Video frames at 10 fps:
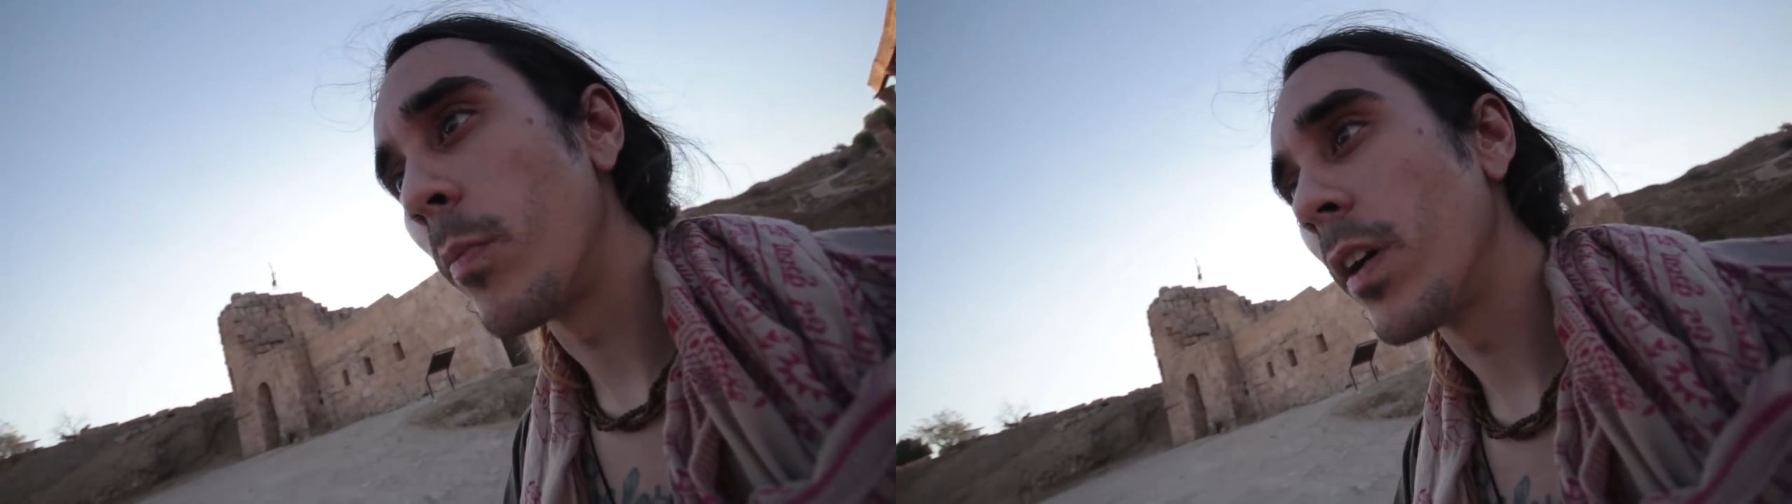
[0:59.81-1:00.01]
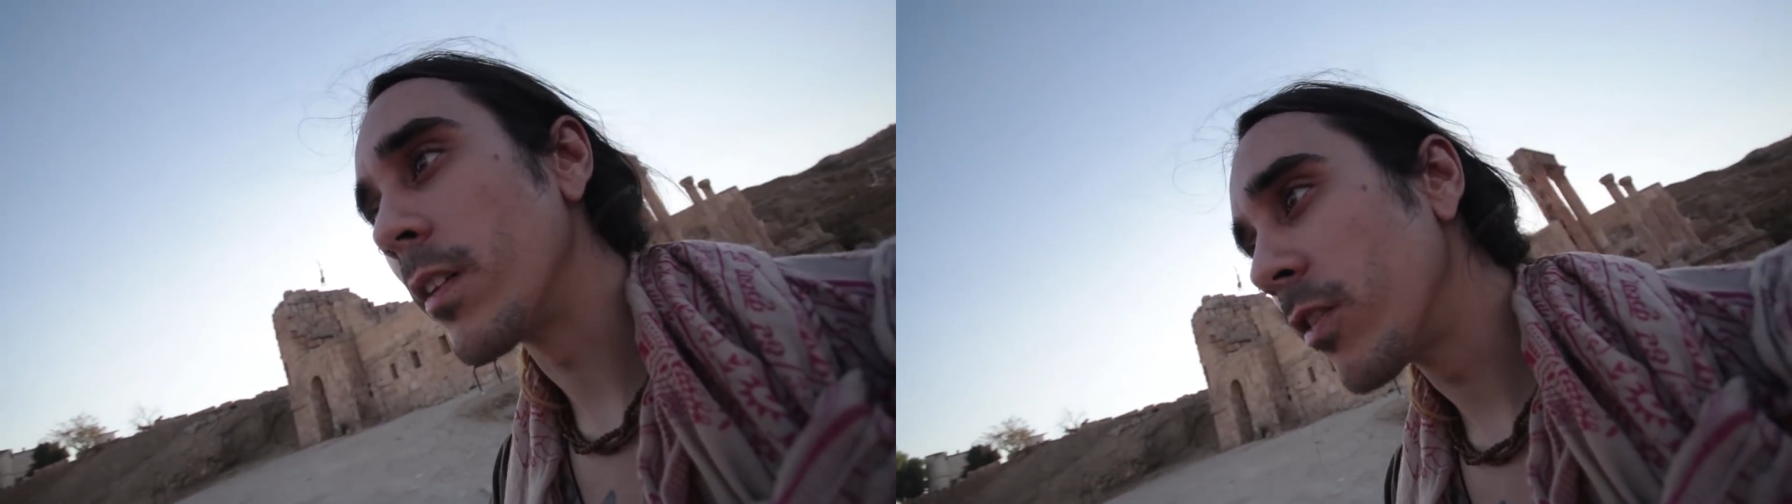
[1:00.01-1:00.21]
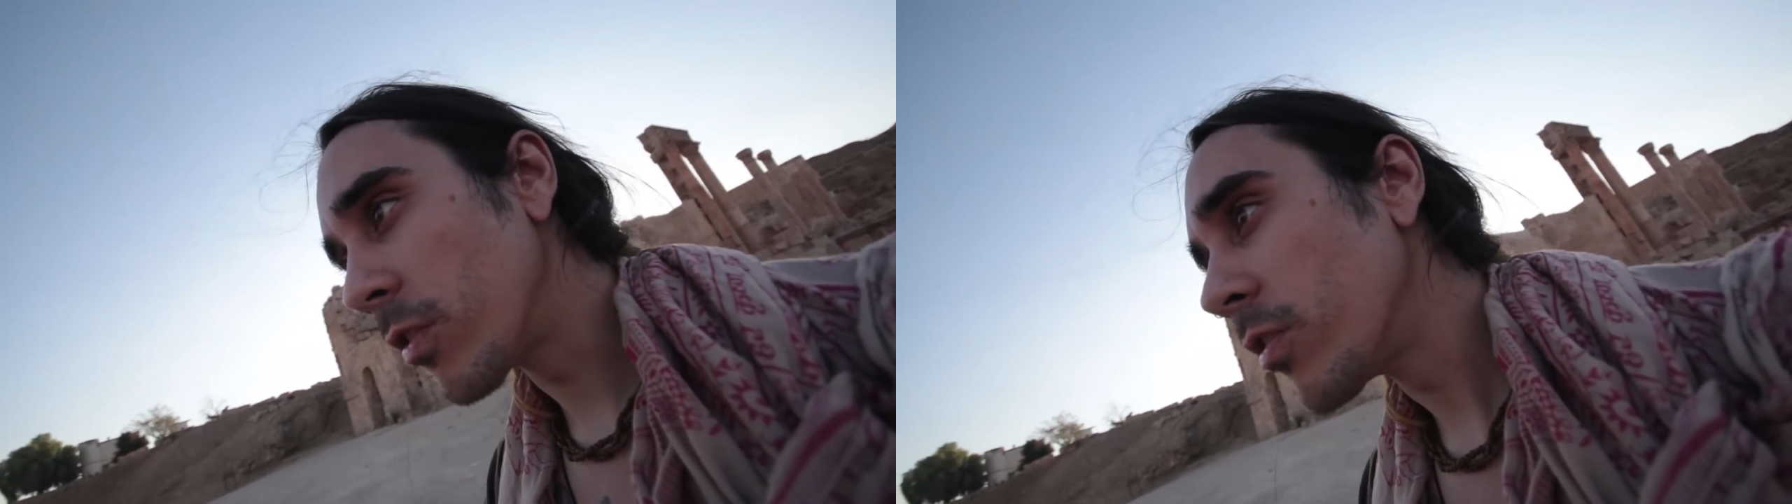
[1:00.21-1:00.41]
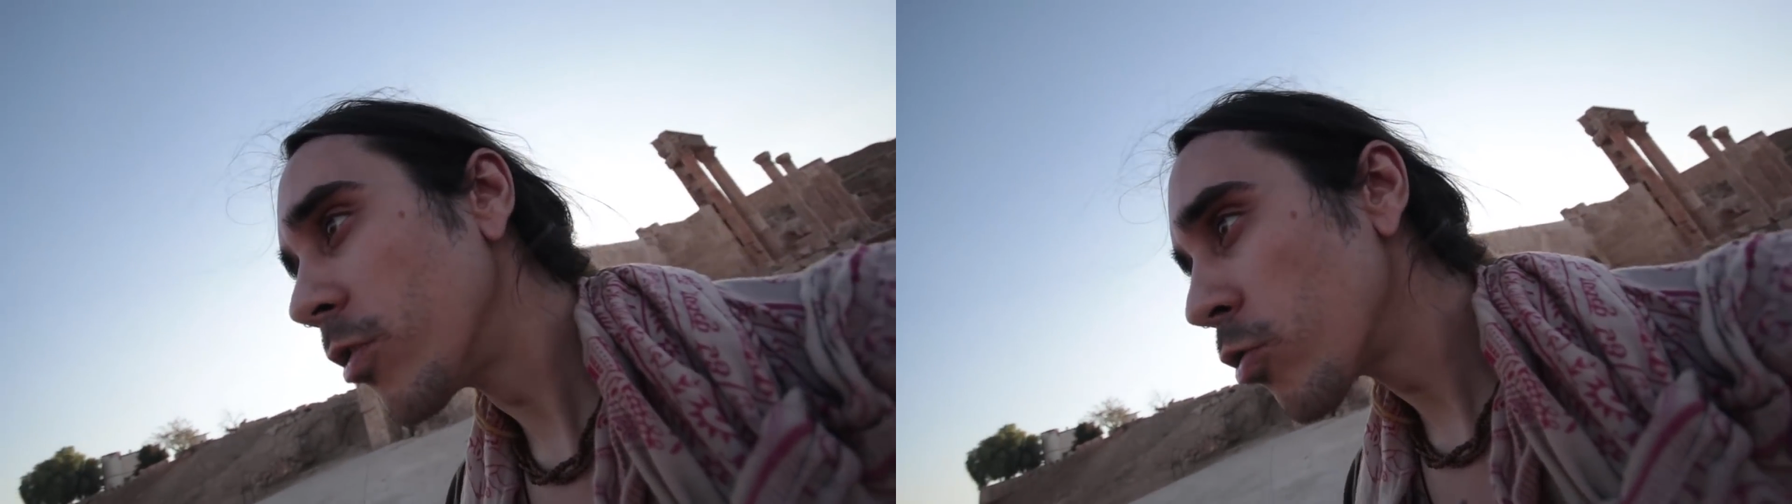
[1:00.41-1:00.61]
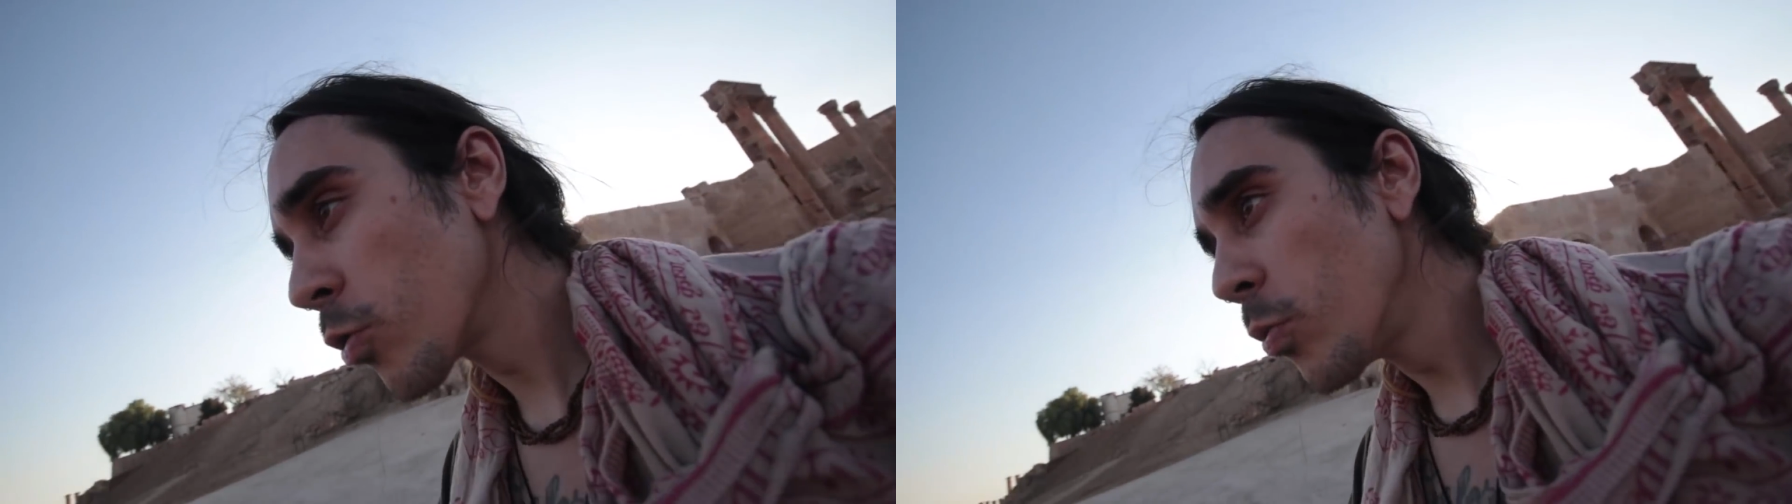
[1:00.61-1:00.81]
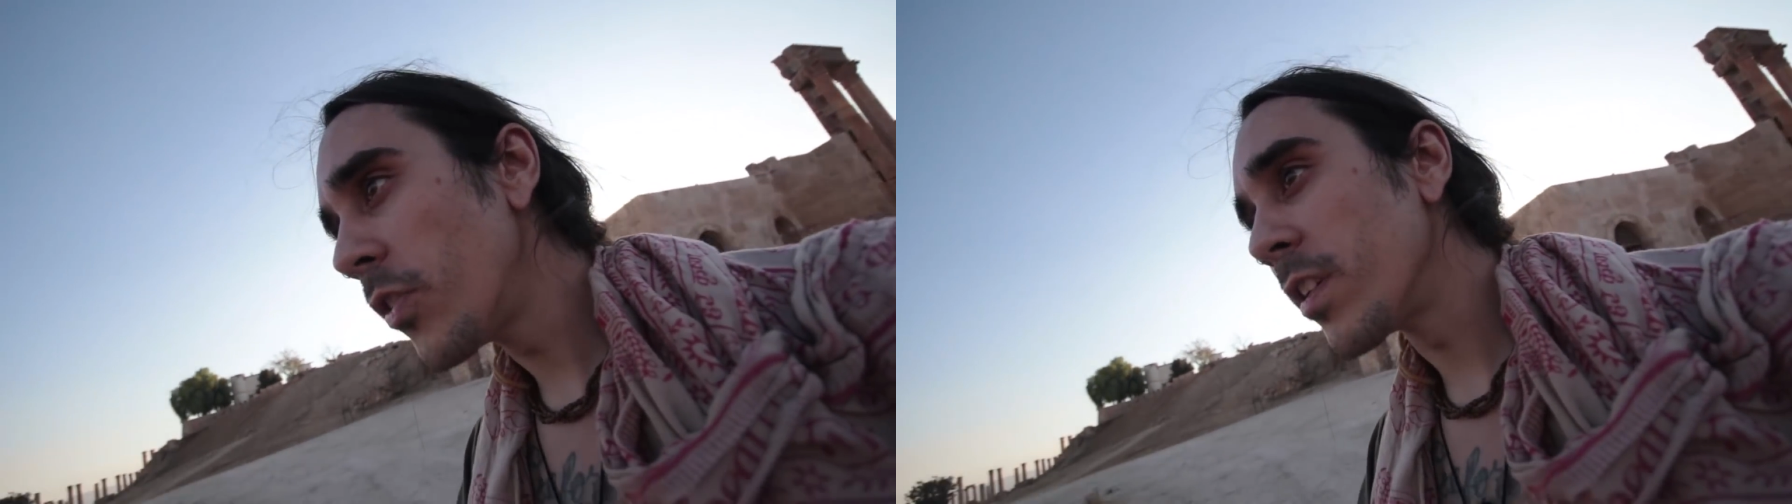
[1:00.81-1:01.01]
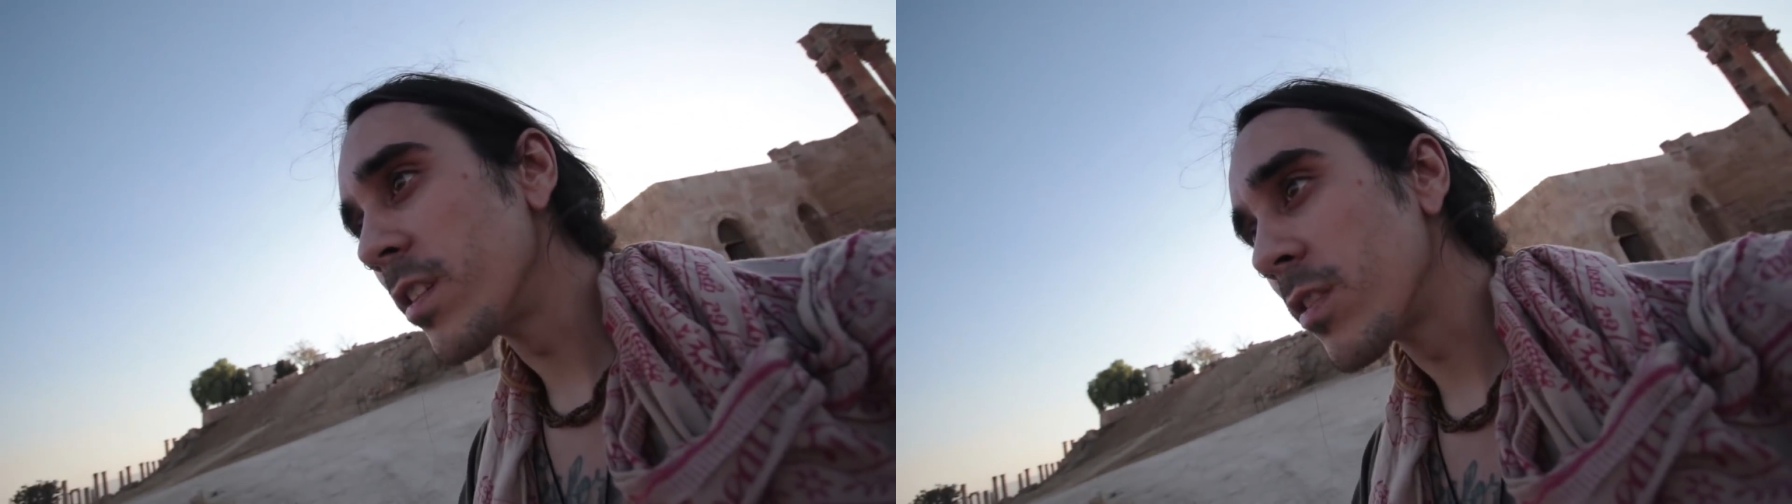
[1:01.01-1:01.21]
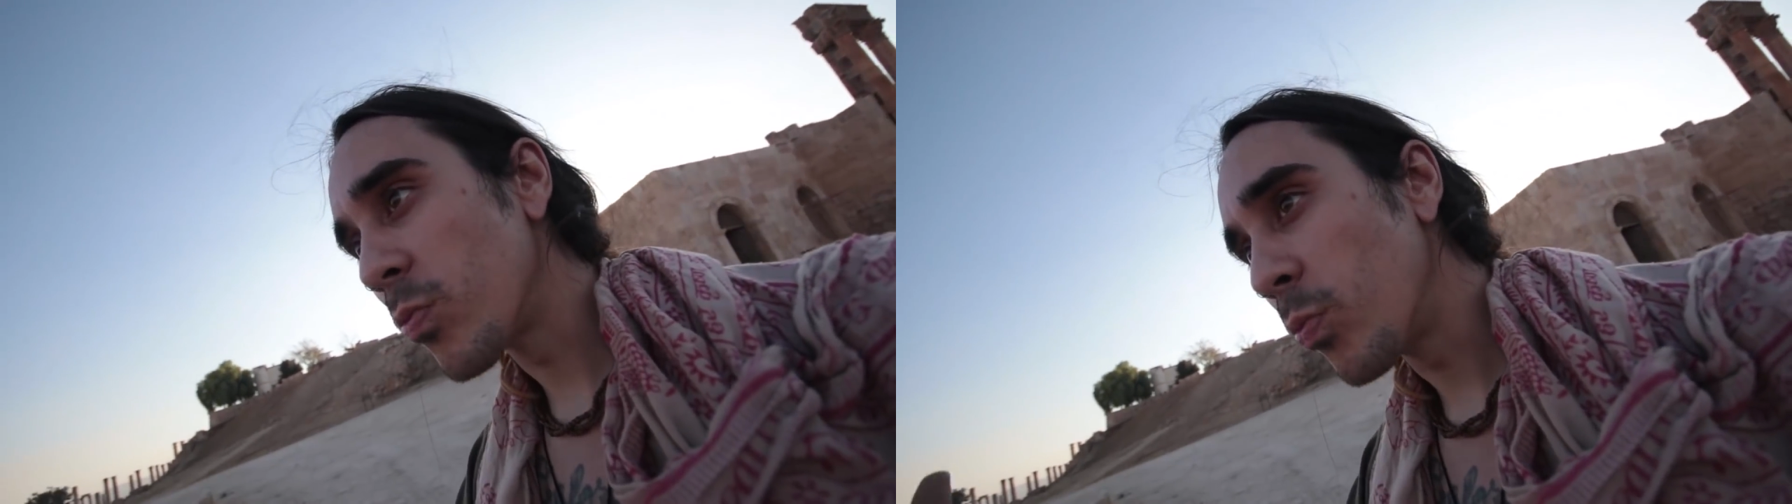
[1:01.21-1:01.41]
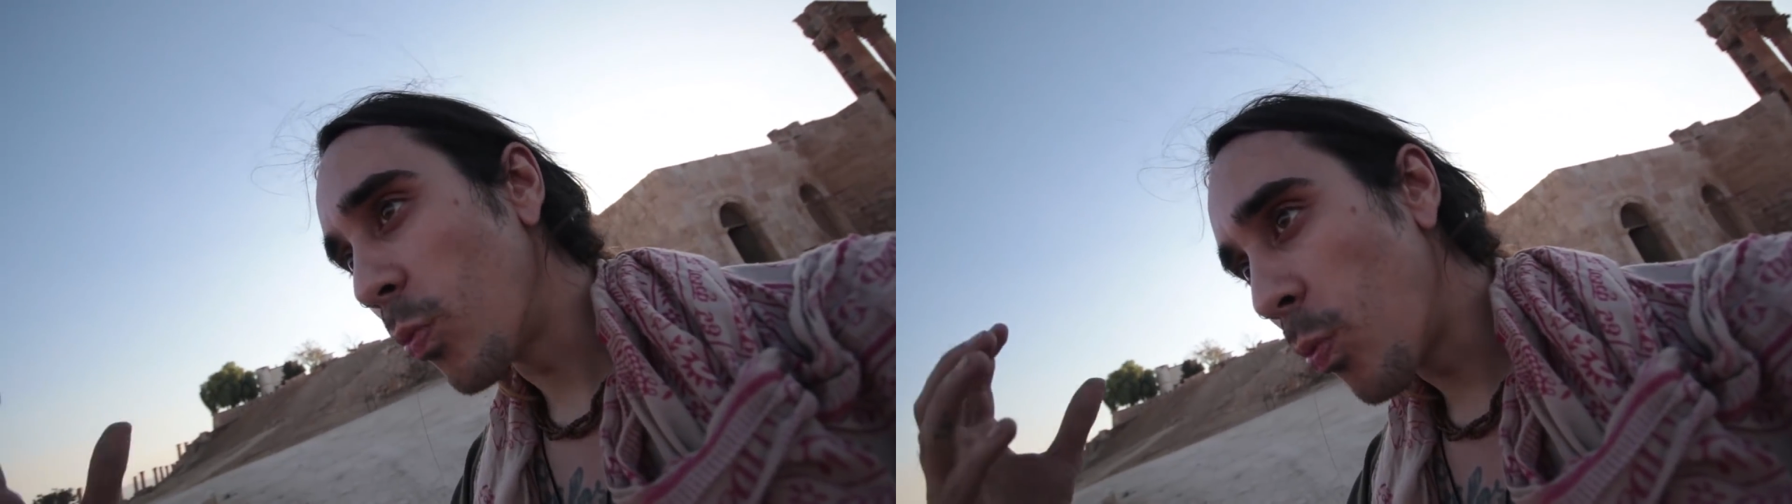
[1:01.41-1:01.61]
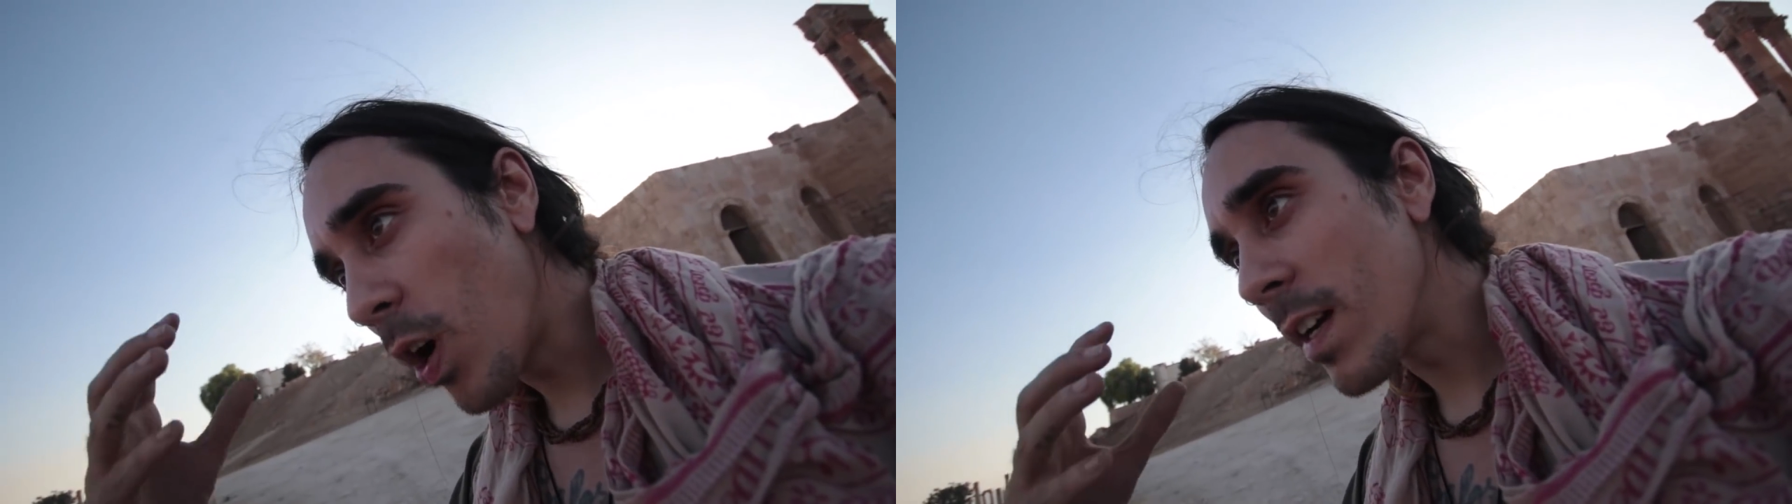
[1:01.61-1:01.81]
but the truth is
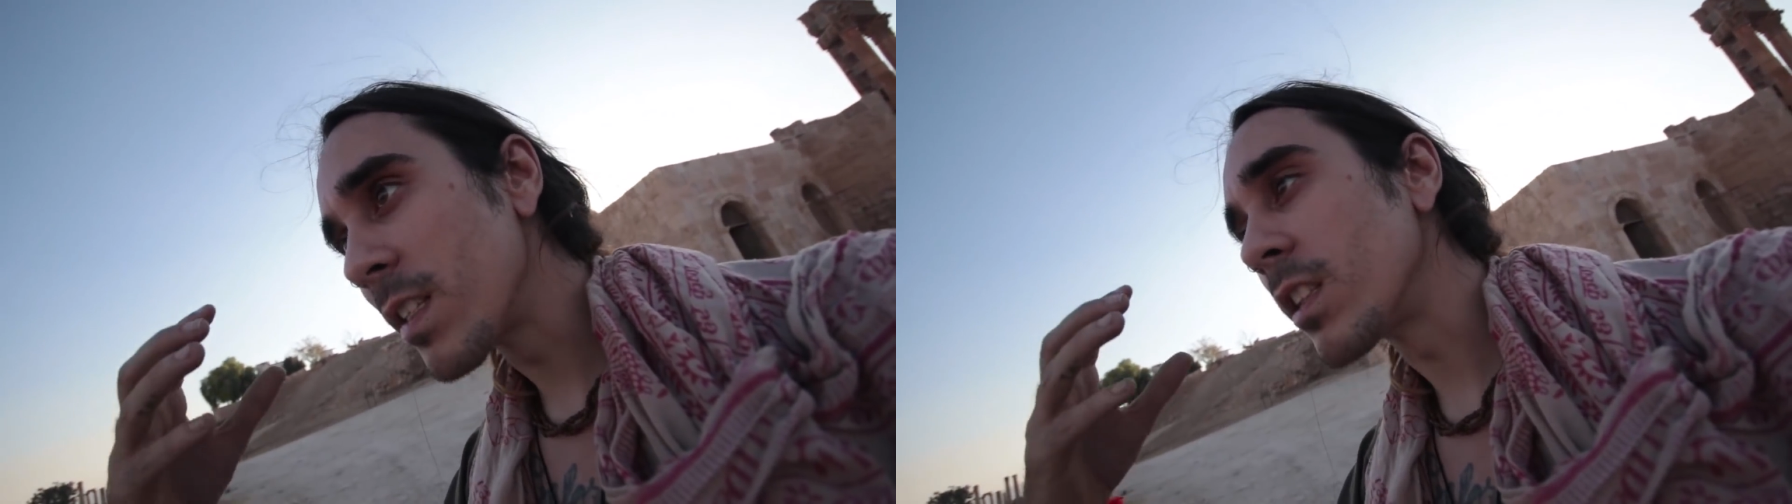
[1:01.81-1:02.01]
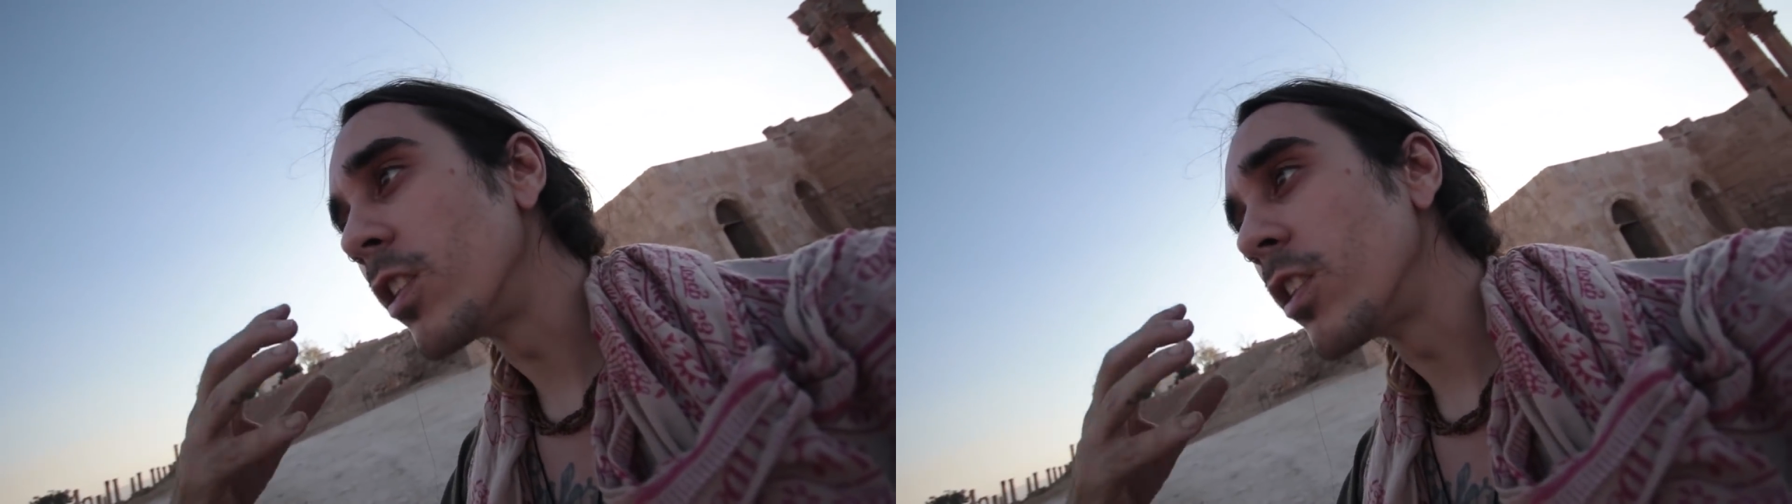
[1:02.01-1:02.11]
what is